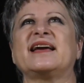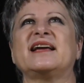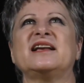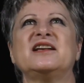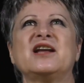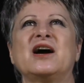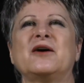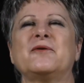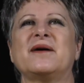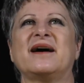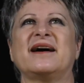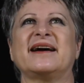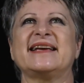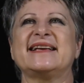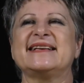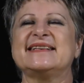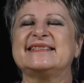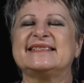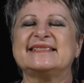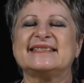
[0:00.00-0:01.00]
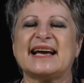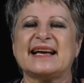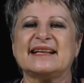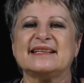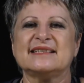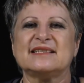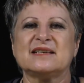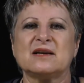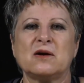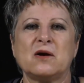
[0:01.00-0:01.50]
in Noah, his
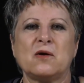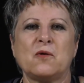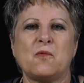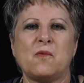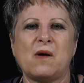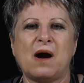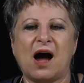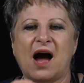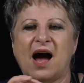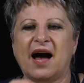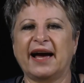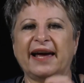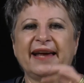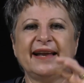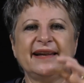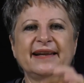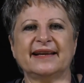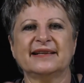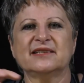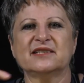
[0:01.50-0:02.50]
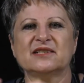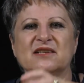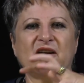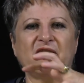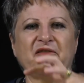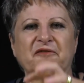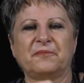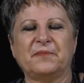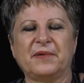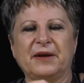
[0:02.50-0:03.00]
sons were islands
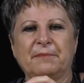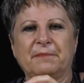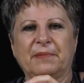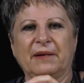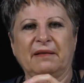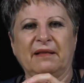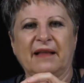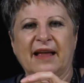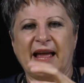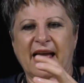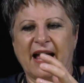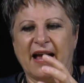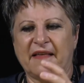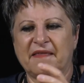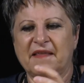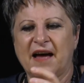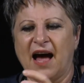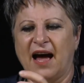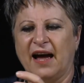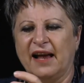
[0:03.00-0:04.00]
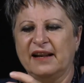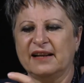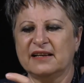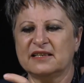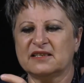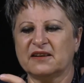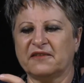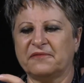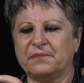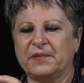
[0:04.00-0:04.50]
of people. And the
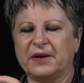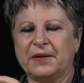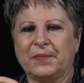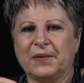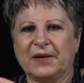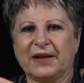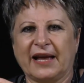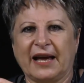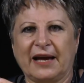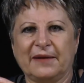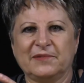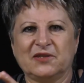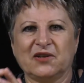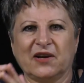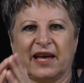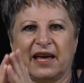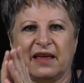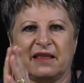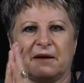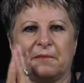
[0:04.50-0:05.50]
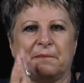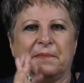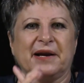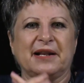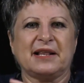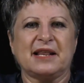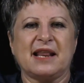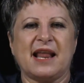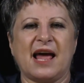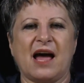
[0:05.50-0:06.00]
islands of people came together,
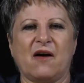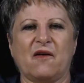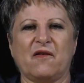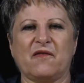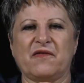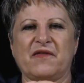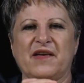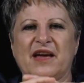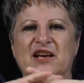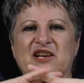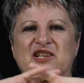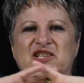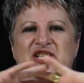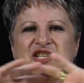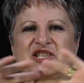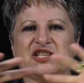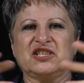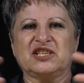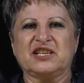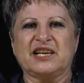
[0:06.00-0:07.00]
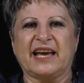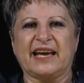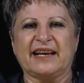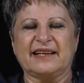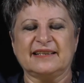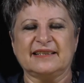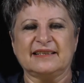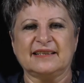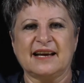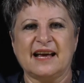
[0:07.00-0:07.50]
but now they
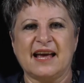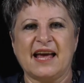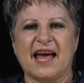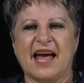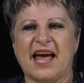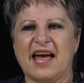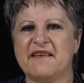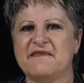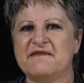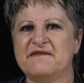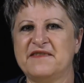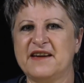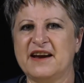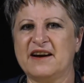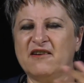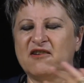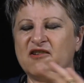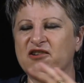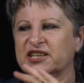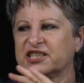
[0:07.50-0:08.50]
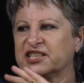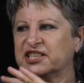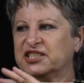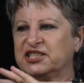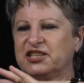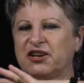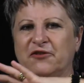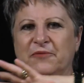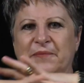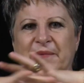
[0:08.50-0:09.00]
scattered. And there are
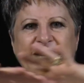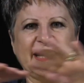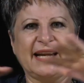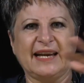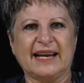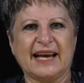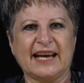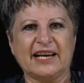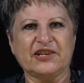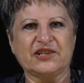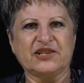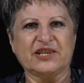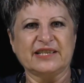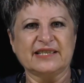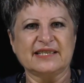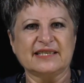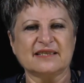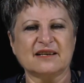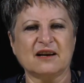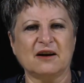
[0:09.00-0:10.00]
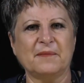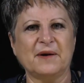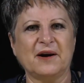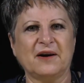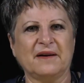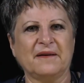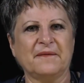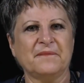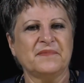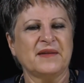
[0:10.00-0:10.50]
so many nations. Come
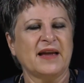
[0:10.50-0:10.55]
on.